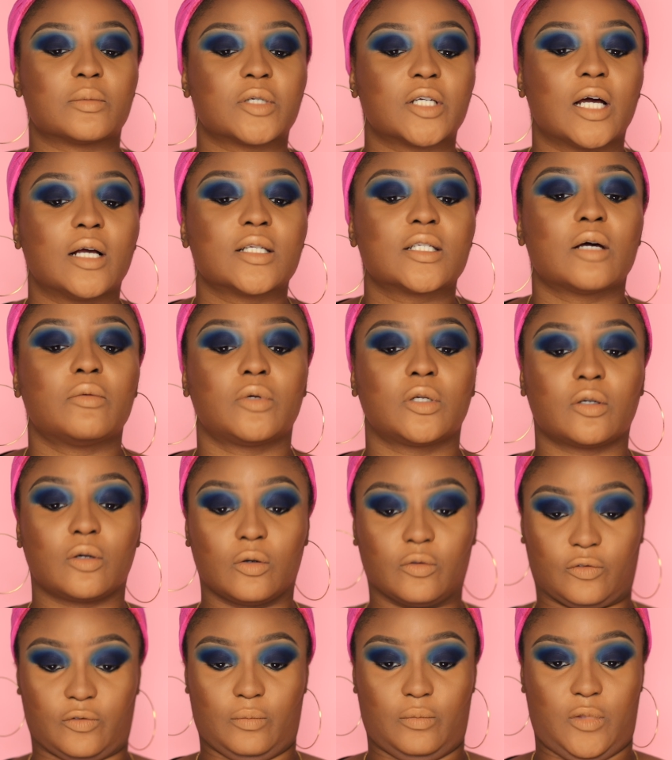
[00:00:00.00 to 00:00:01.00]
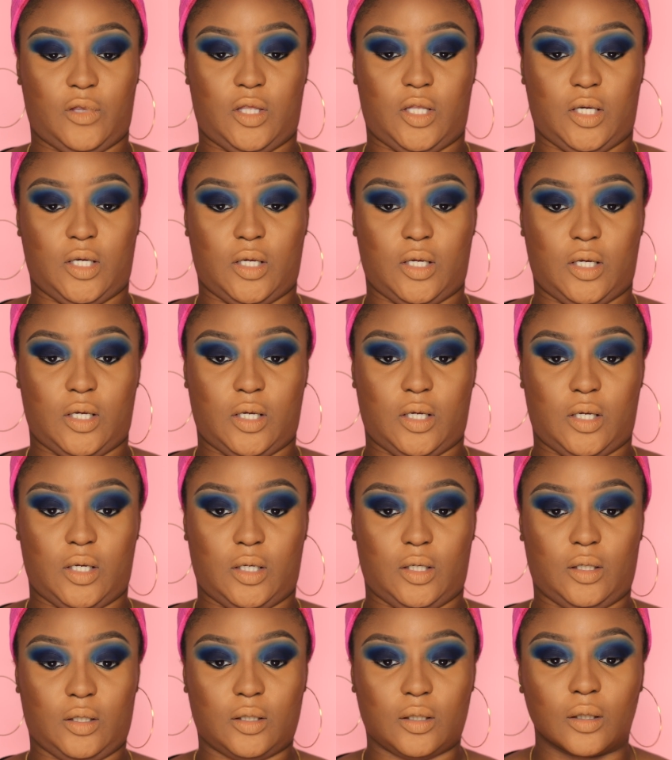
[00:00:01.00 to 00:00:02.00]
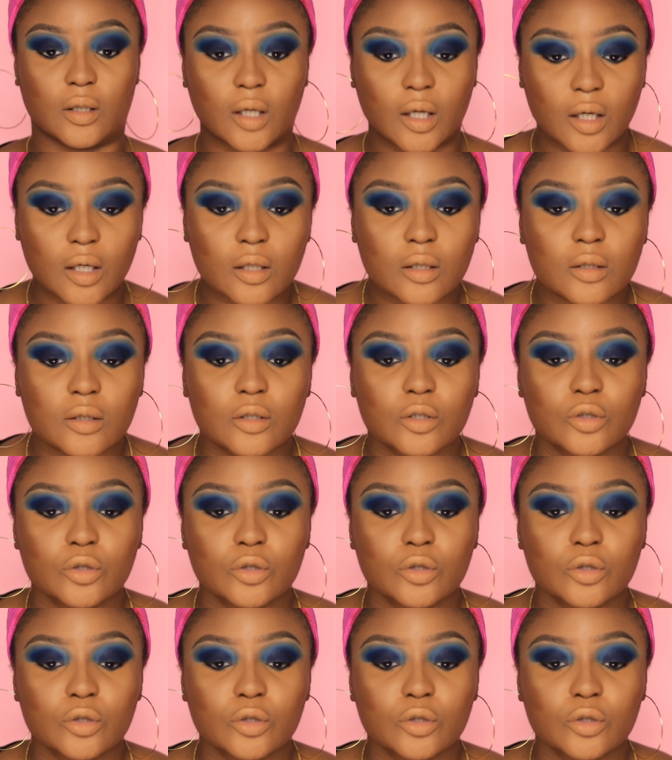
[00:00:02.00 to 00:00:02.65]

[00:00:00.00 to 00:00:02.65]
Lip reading: sometimes I want to go from this to like,